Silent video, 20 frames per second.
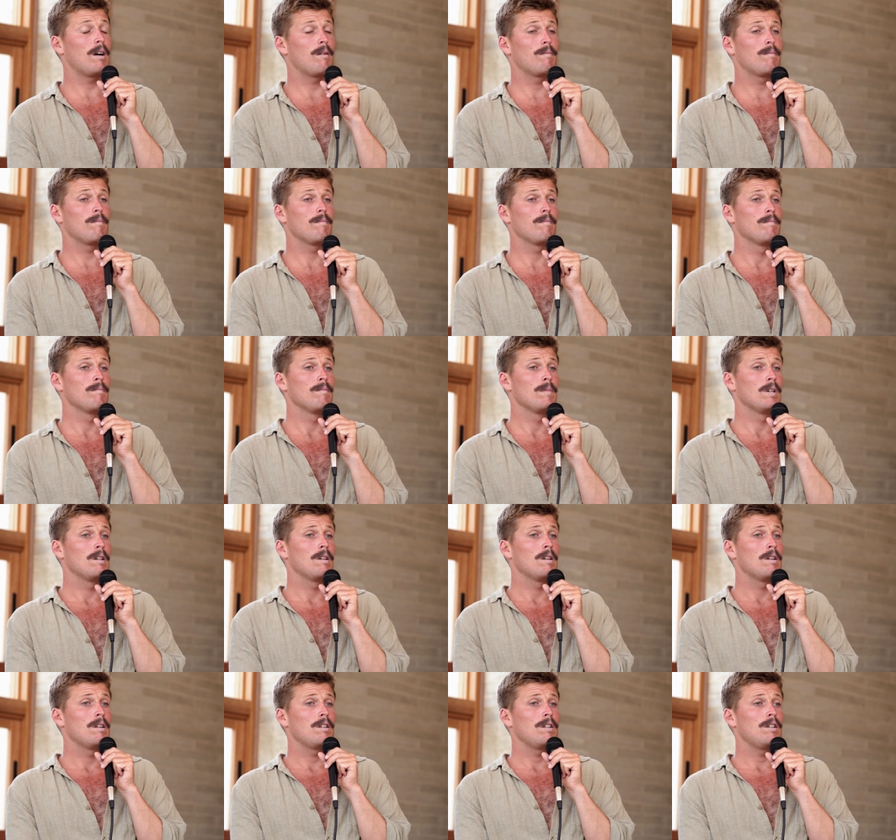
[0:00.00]
um,
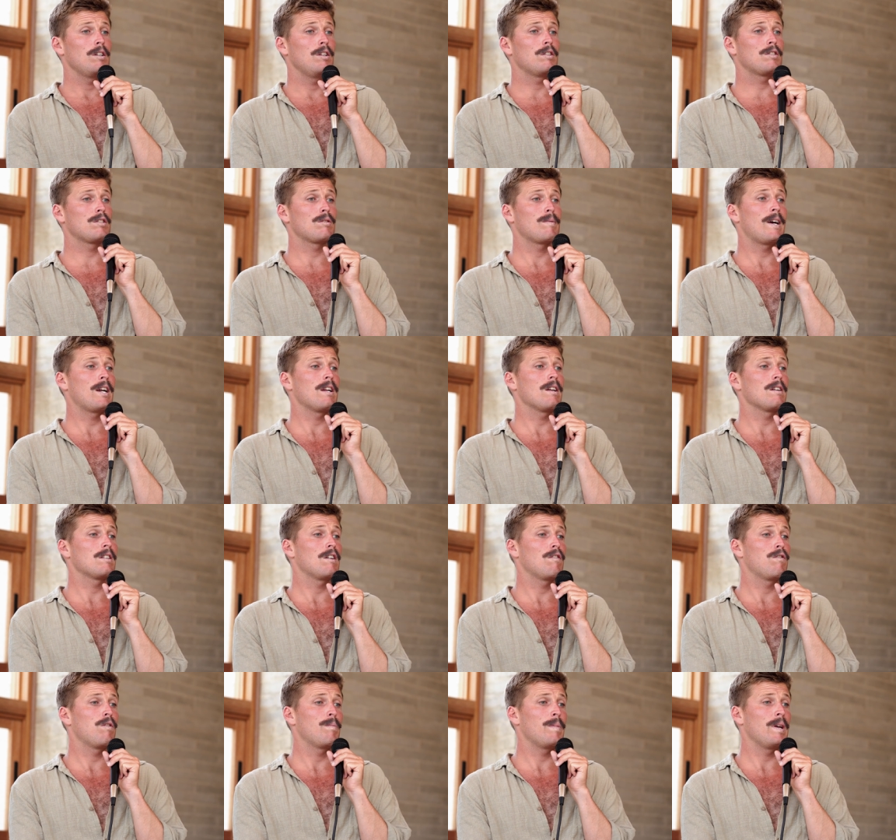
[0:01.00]
you know, surrounding
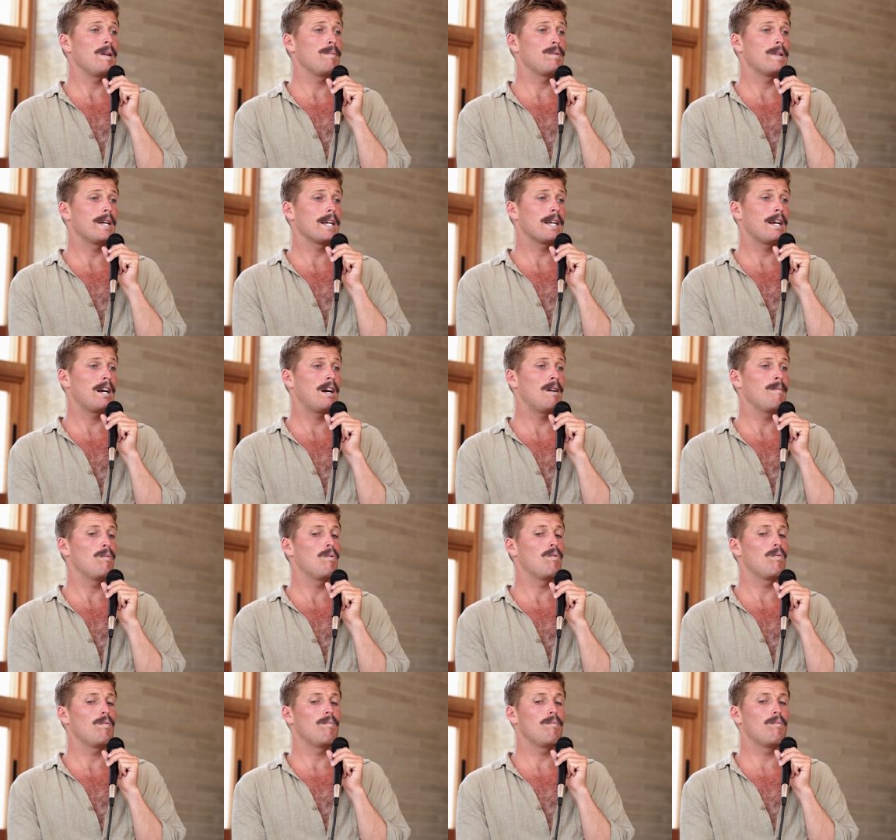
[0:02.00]
yourself with people that care
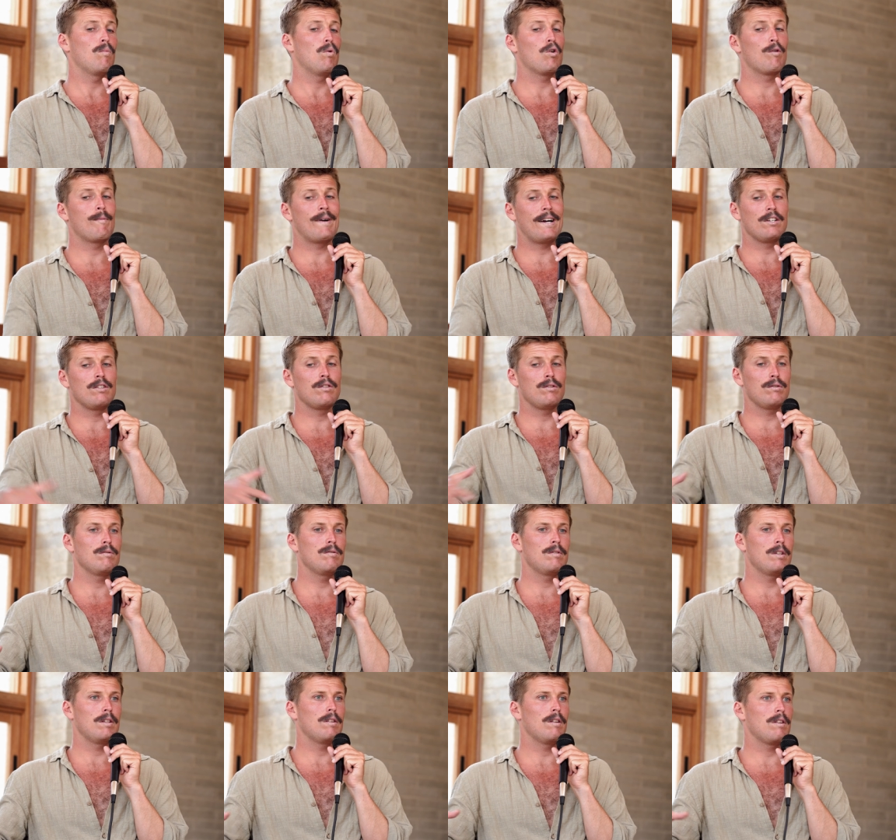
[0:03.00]
more, more about
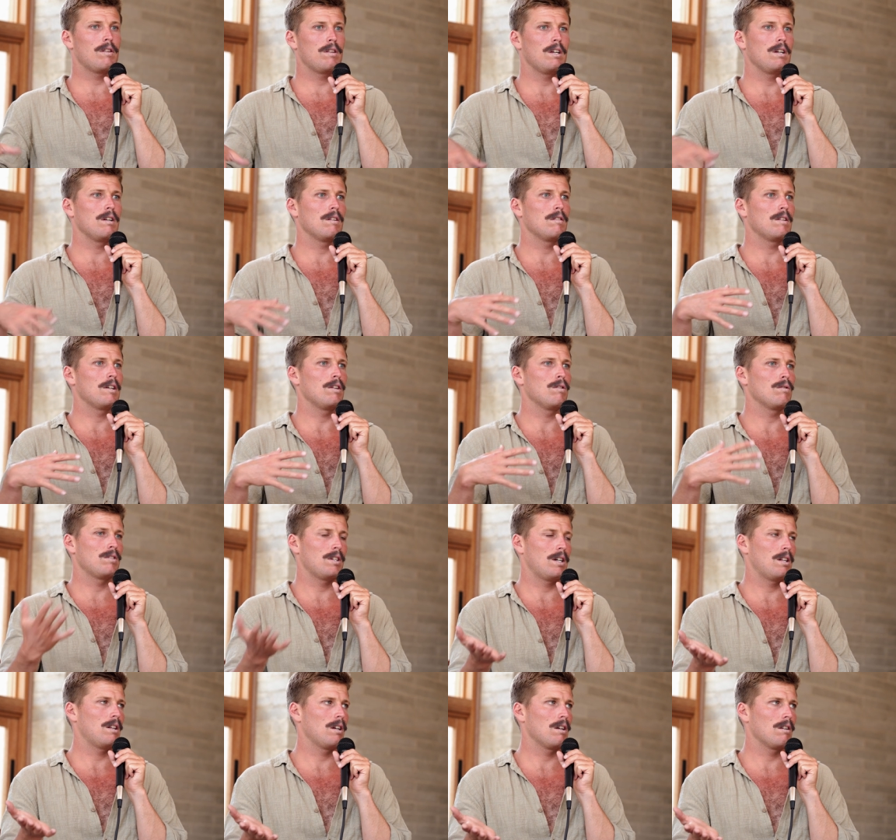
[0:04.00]
you than the thing that you're
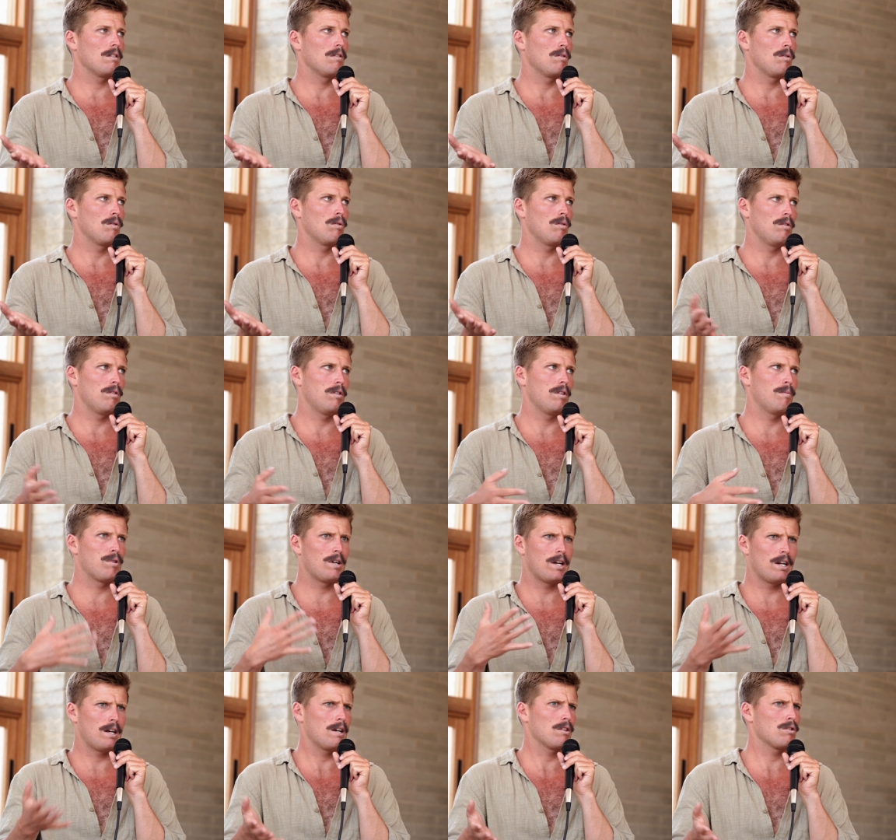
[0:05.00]
selling or yeah, the
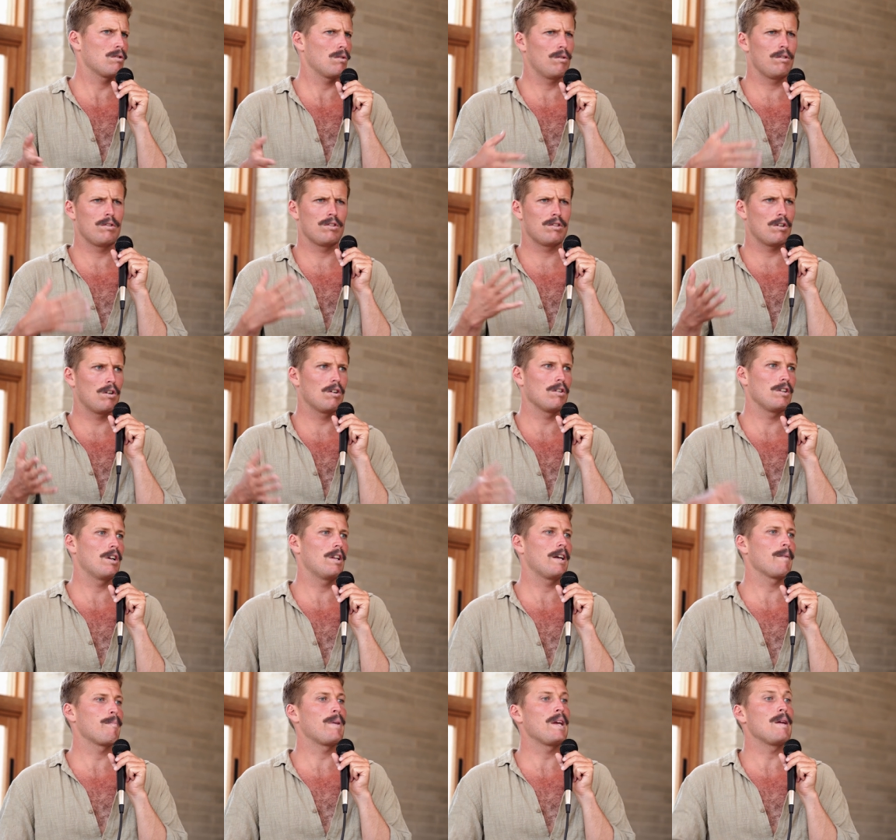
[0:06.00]
product exactly. or the song, you
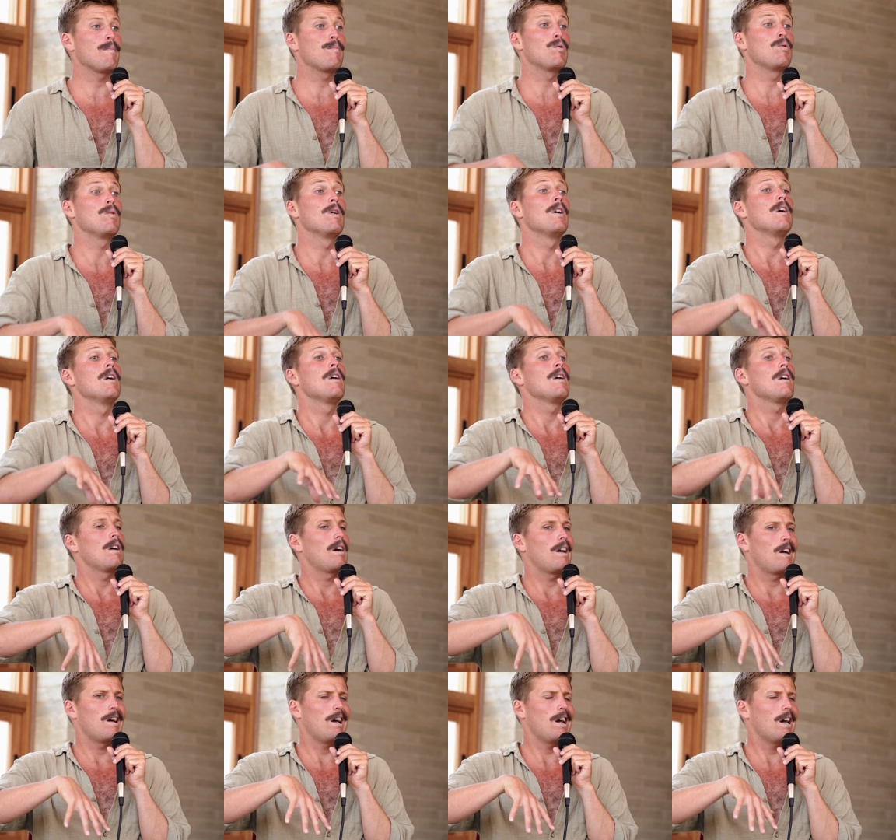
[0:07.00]
know, like people.
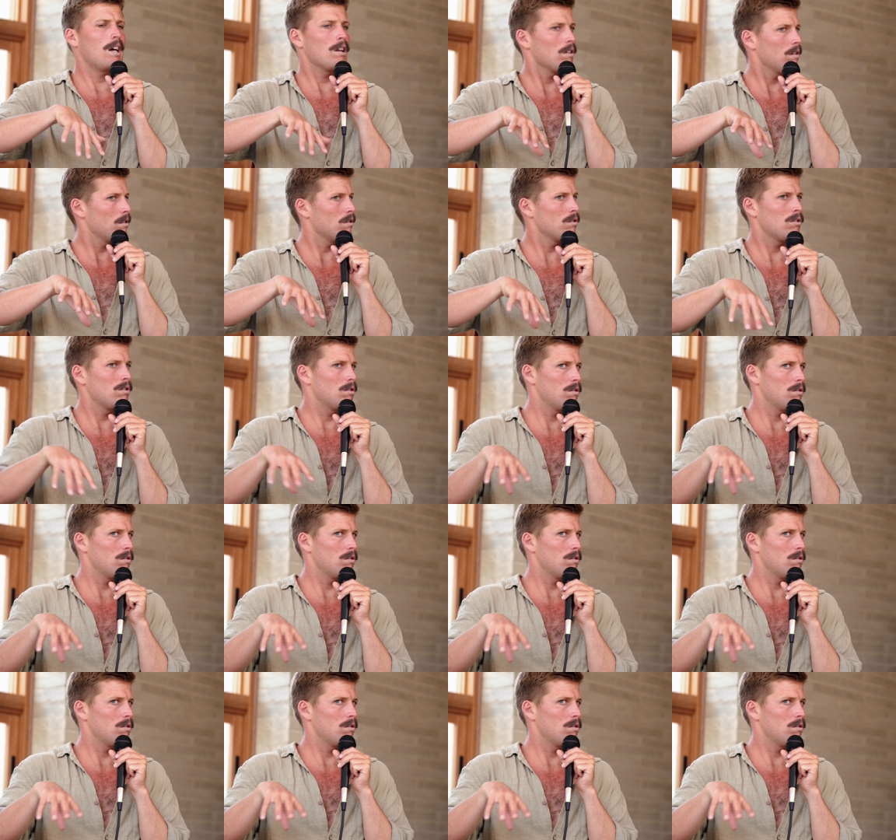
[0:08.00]
And